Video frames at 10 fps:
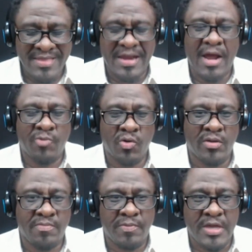that I'm
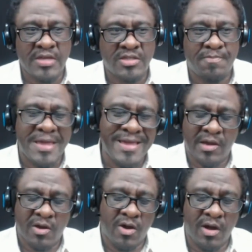going to be
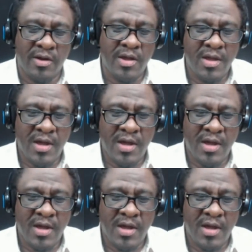speaking on